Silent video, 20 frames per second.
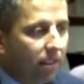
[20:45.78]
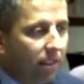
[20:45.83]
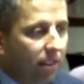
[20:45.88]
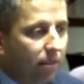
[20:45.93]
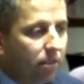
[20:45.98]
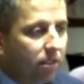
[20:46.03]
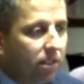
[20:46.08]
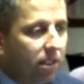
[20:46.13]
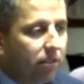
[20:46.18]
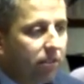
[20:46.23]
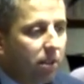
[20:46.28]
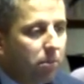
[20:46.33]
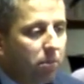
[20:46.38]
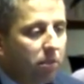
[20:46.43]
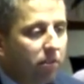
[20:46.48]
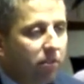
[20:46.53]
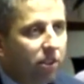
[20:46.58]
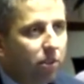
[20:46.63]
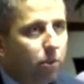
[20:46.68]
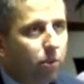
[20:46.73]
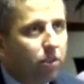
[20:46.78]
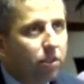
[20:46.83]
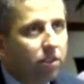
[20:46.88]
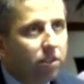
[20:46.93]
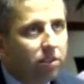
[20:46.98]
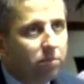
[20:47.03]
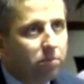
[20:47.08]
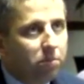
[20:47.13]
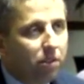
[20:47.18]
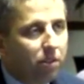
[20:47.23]
they received a number of
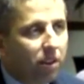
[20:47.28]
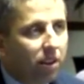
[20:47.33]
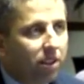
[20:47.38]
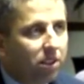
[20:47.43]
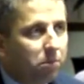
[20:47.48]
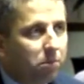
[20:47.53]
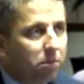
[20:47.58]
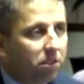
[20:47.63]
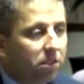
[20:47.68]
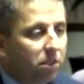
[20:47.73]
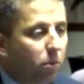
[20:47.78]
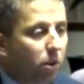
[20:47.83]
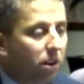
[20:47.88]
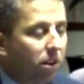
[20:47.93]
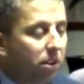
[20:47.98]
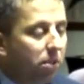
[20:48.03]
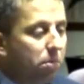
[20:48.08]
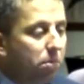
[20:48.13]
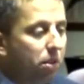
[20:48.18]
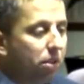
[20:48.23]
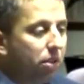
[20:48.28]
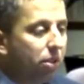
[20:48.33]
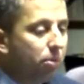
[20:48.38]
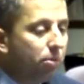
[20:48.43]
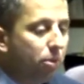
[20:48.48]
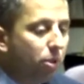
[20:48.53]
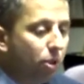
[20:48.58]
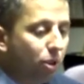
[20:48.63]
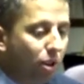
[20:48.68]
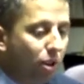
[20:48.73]
inquiries from other hospitals that wanted to put their
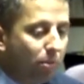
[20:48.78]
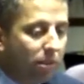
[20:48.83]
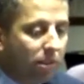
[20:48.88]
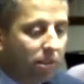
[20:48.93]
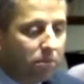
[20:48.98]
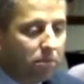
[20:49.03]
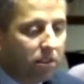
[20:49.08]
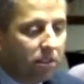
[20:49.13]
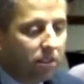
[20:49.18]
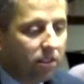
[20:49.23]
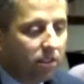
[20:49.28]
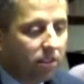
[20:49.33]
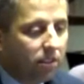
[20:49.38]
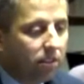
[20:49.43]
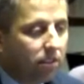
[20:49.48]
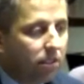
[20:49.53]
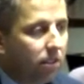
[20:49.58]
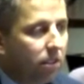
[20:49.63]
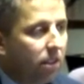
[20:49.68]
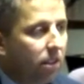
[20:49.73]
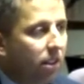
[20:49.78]
program into place.